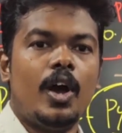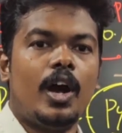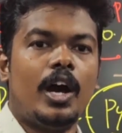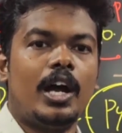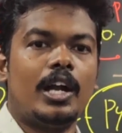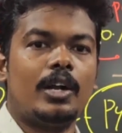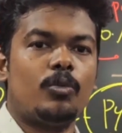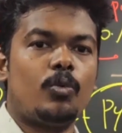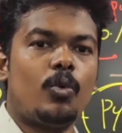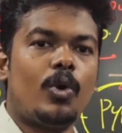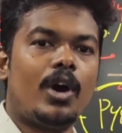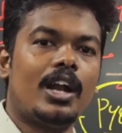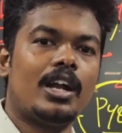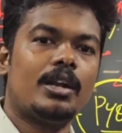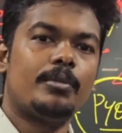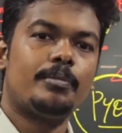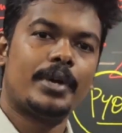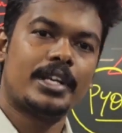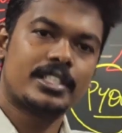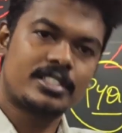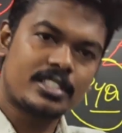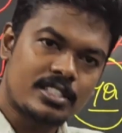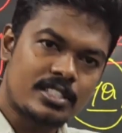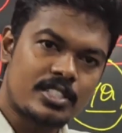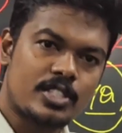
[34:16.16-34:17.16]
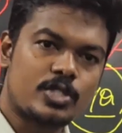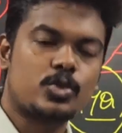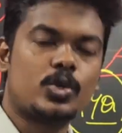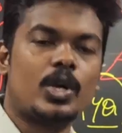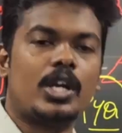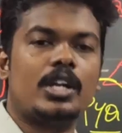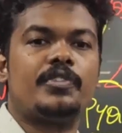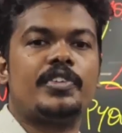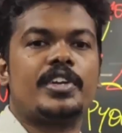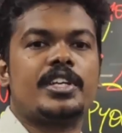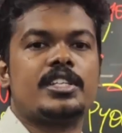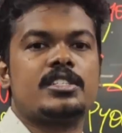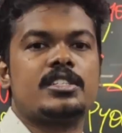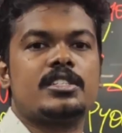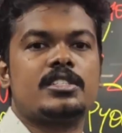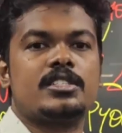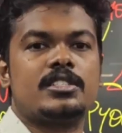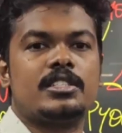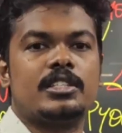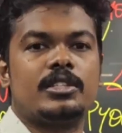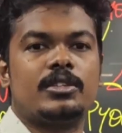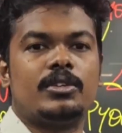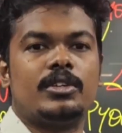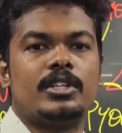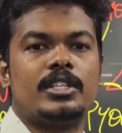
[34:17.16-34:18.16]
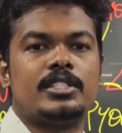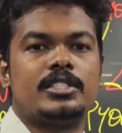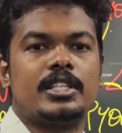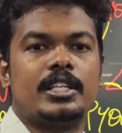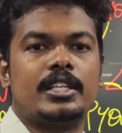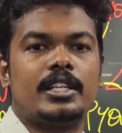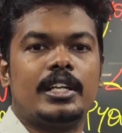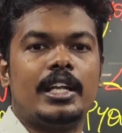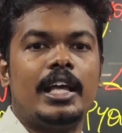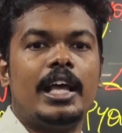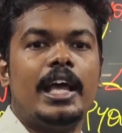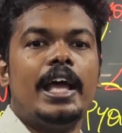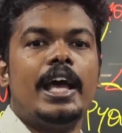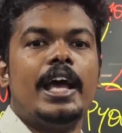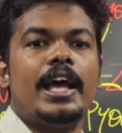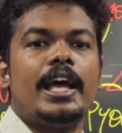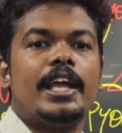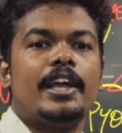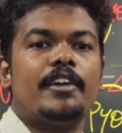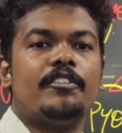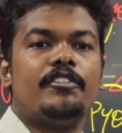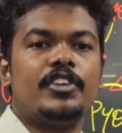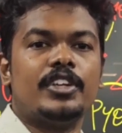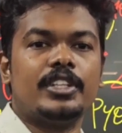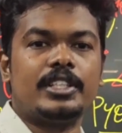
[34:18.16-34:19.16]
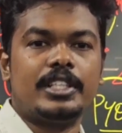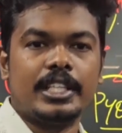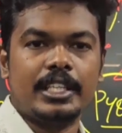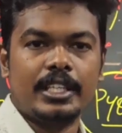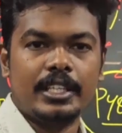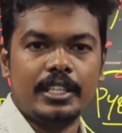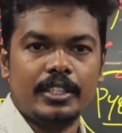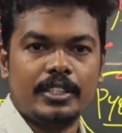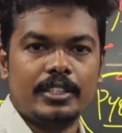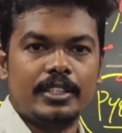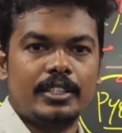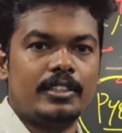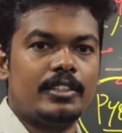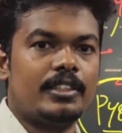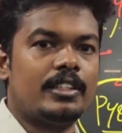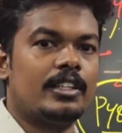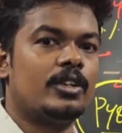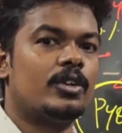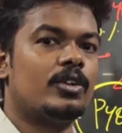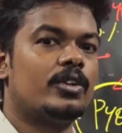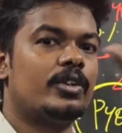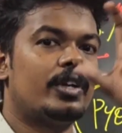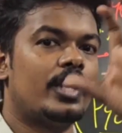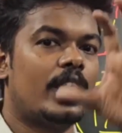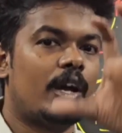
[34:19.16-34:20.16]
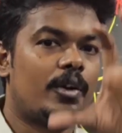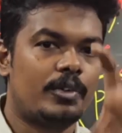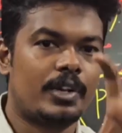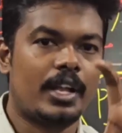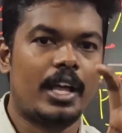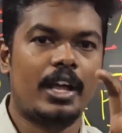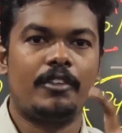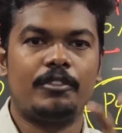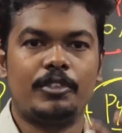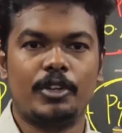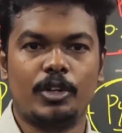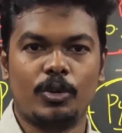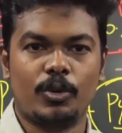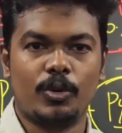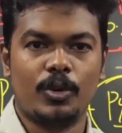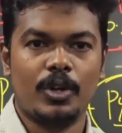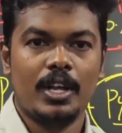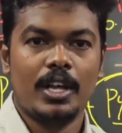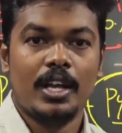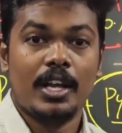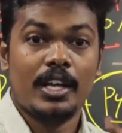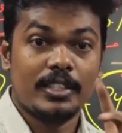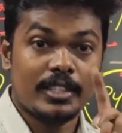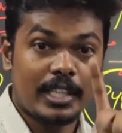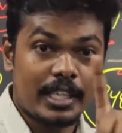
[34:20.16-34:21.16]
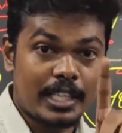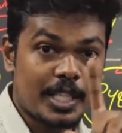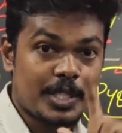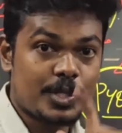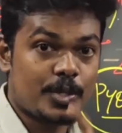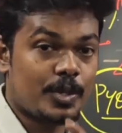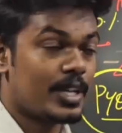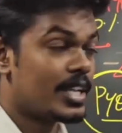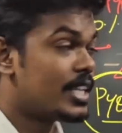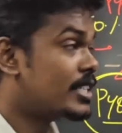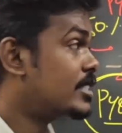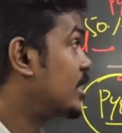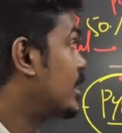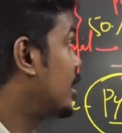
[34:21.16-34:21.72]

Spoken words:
On what basis disqualification is decided? Everything you have to know. That is why I